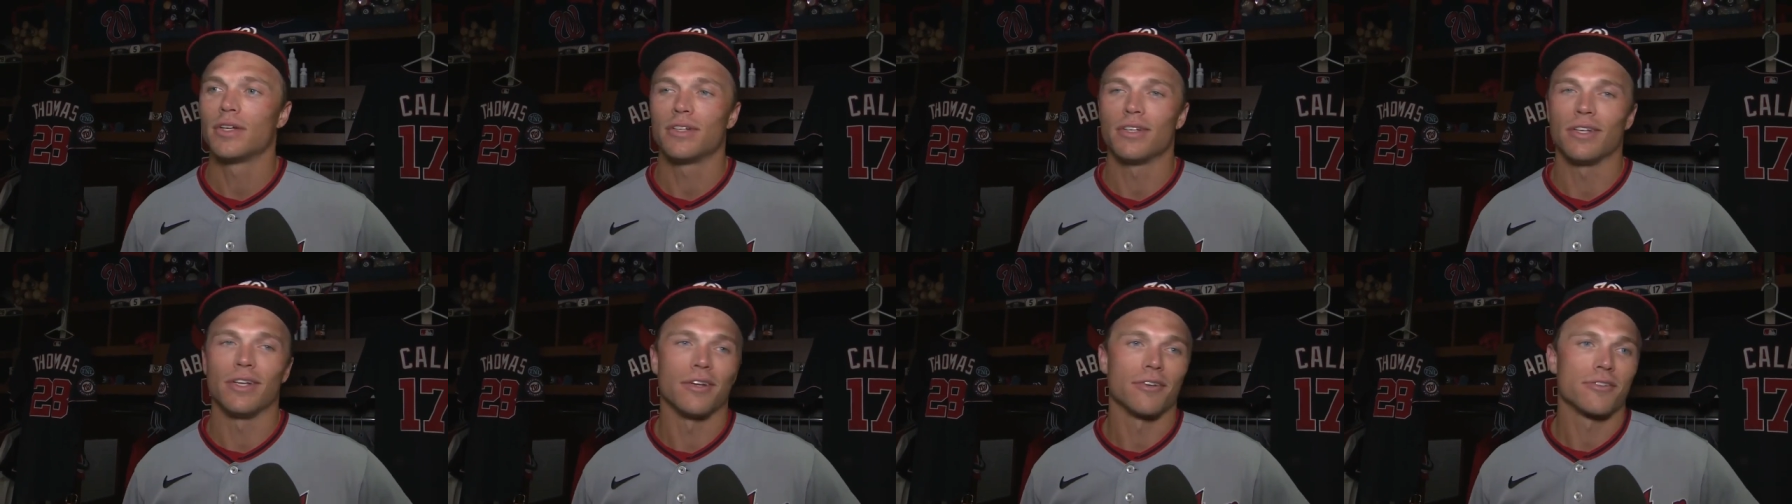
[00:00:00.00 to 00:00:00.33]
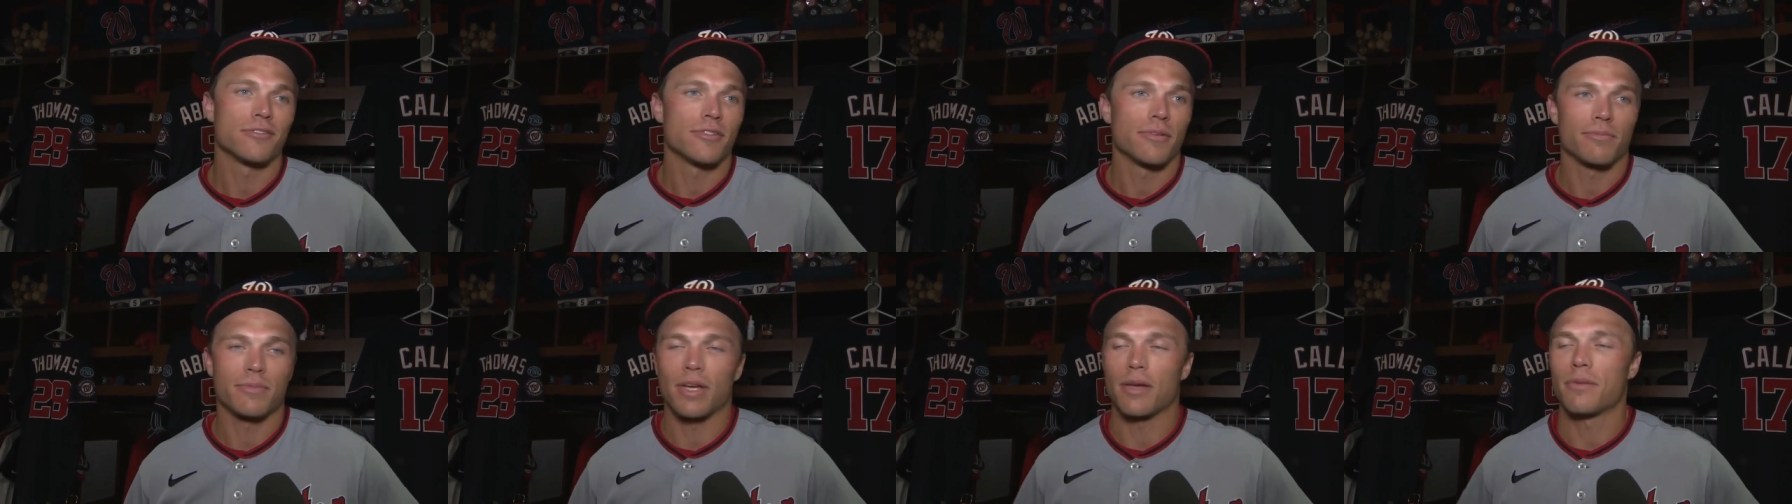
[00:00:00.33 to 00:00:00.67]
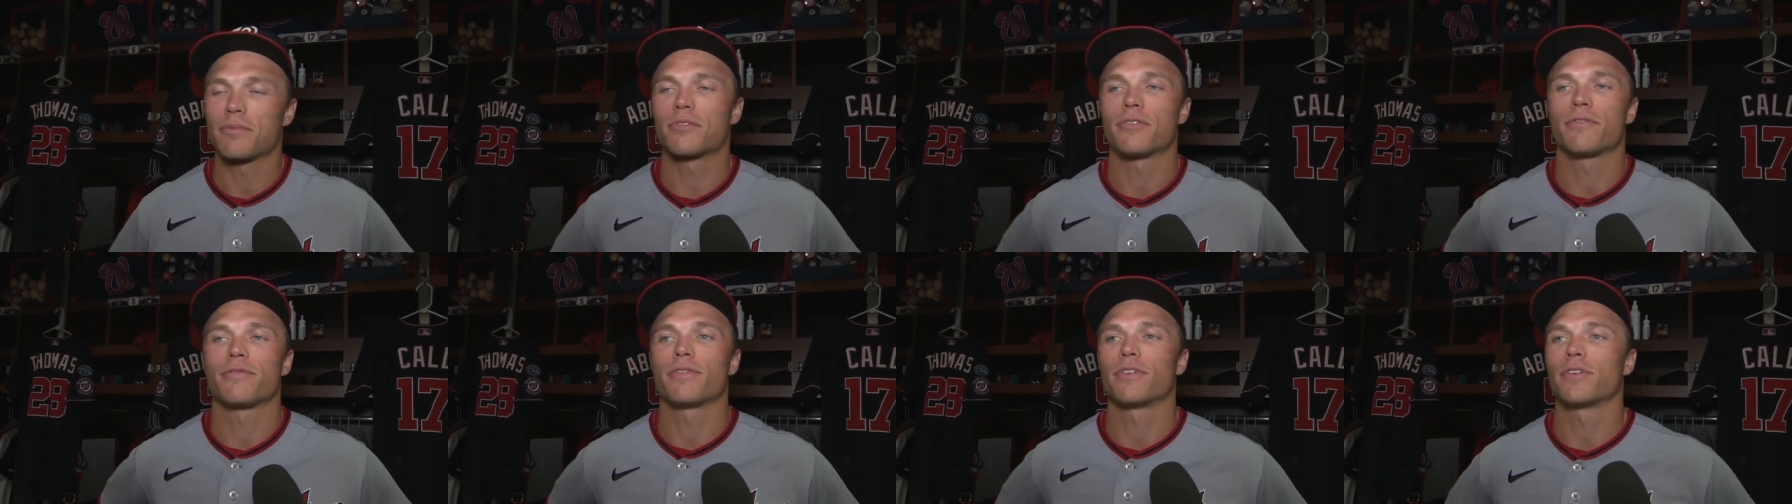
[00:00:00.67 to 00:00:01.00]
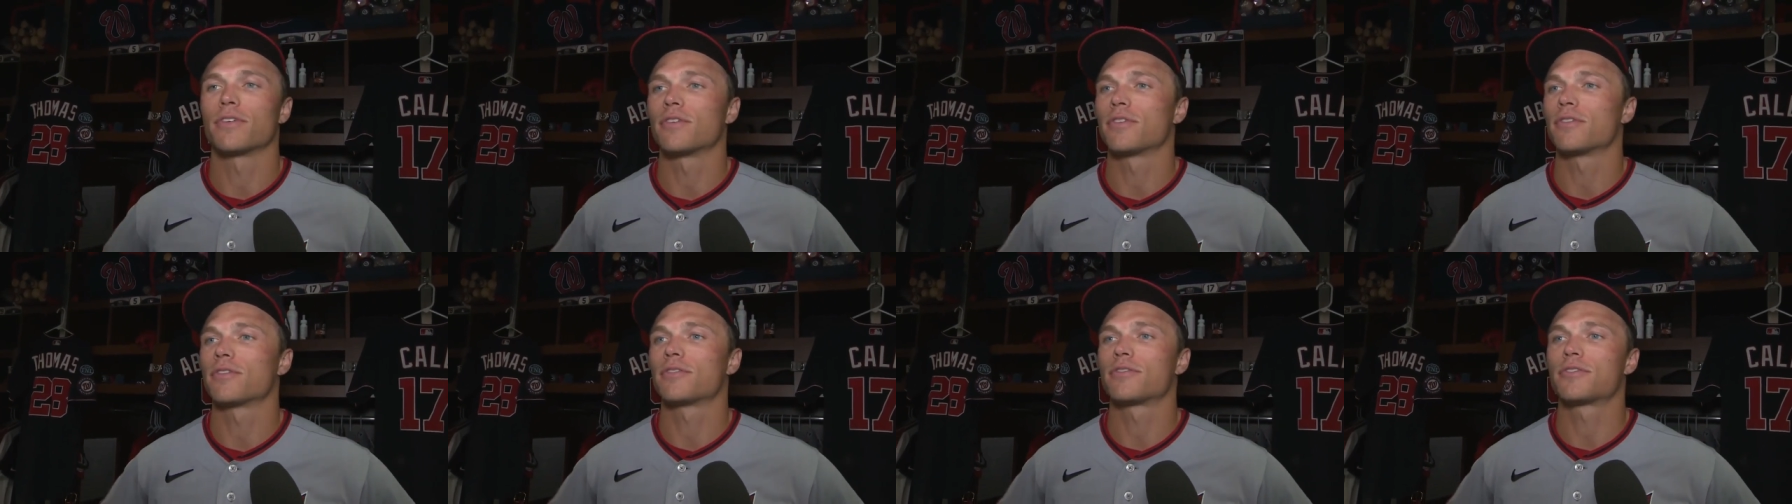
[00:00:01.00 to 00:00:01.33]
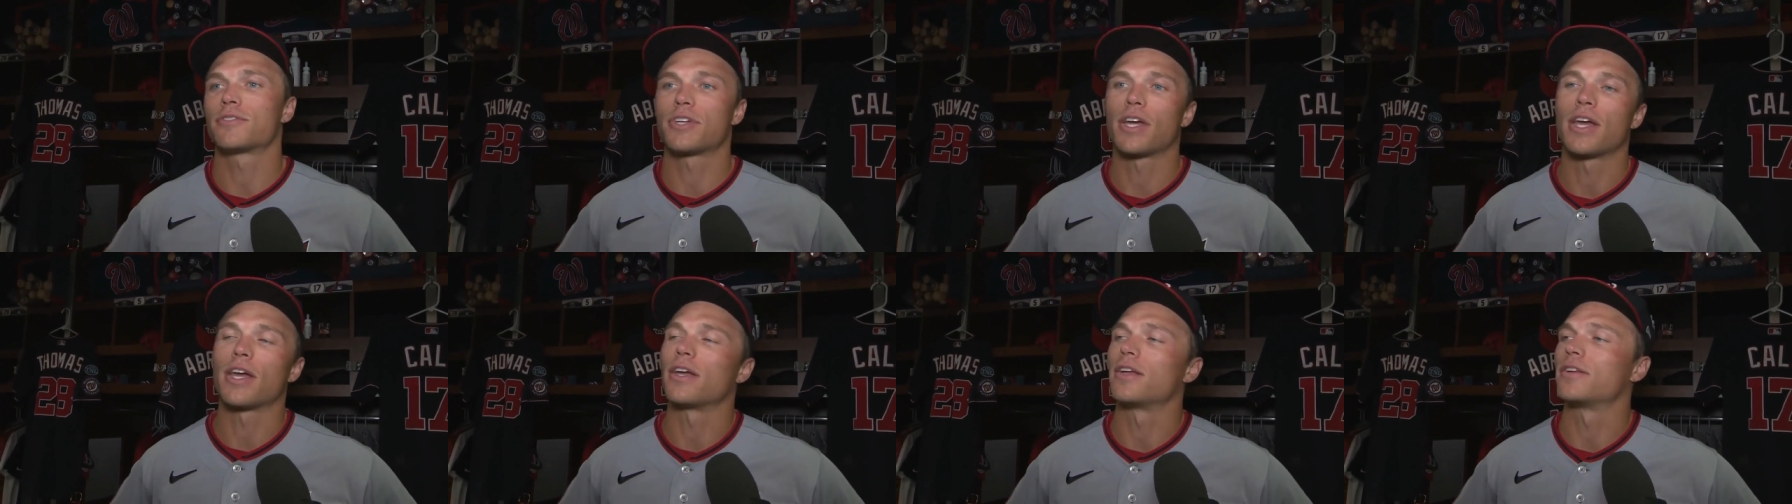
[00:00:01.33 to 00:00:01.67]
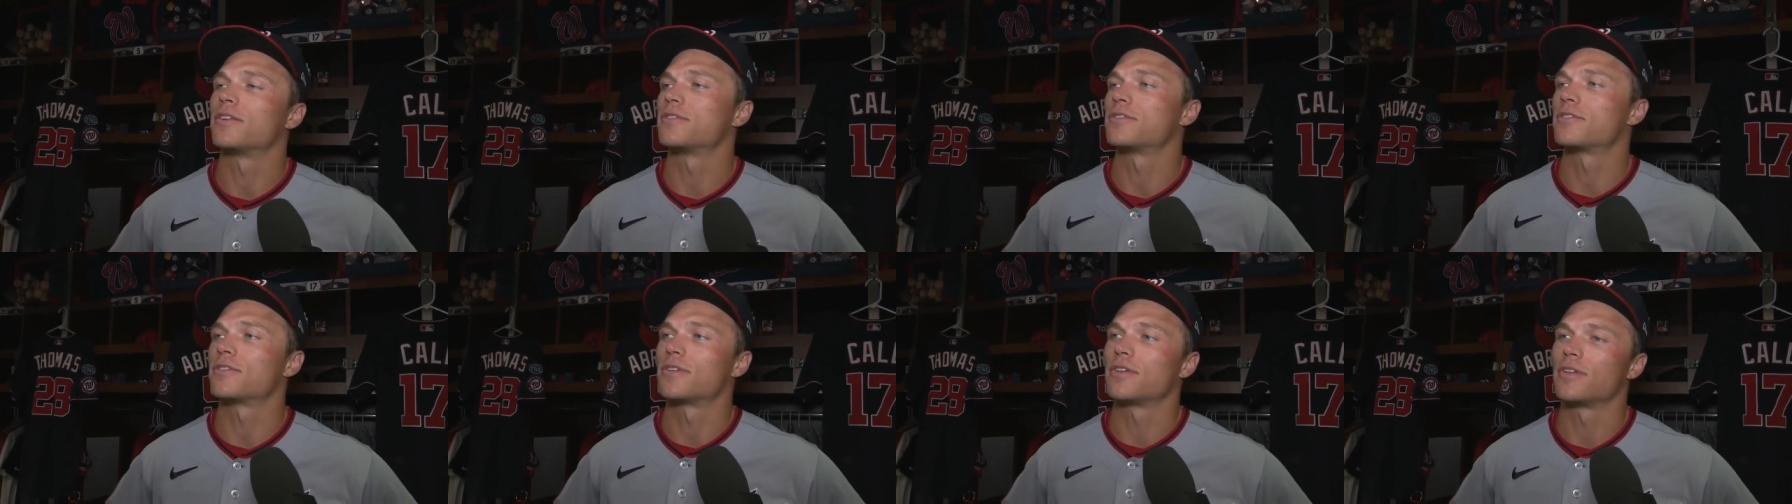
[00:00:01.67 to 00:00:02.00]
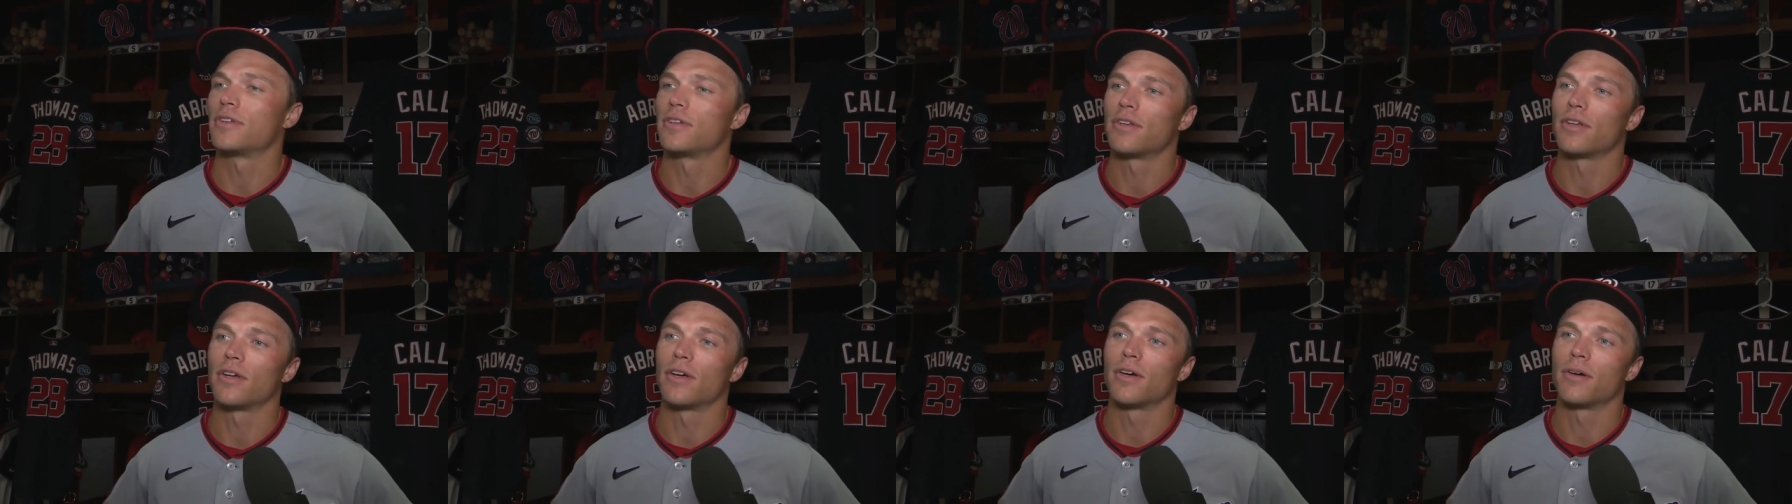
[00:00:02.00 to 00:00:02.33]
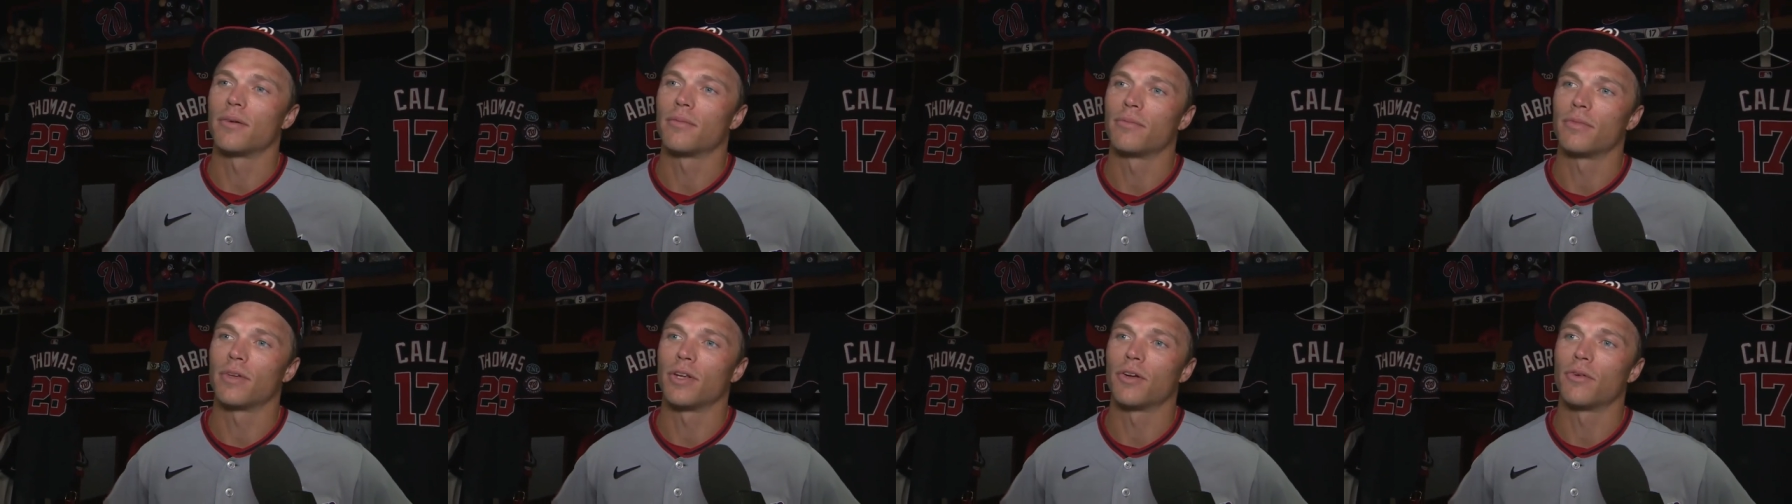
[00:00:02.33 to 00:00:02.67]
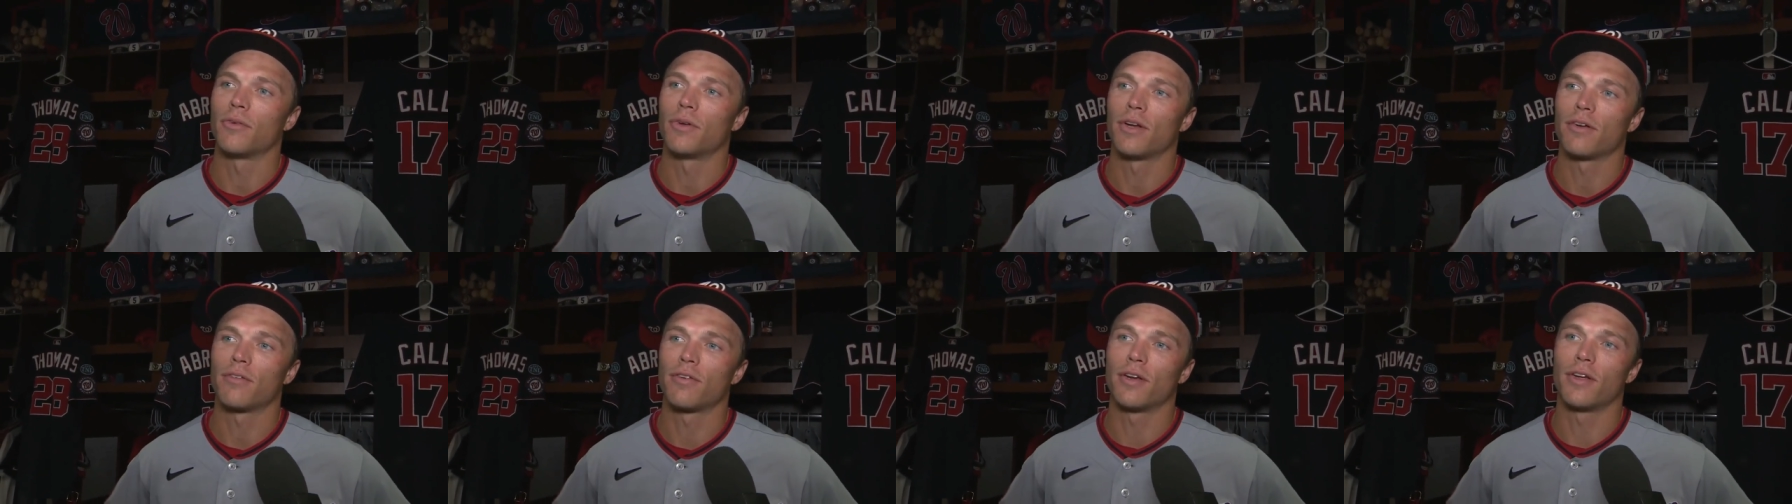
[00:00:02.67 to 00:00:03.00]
you know, sometimes your feels change, and um, you know, whenever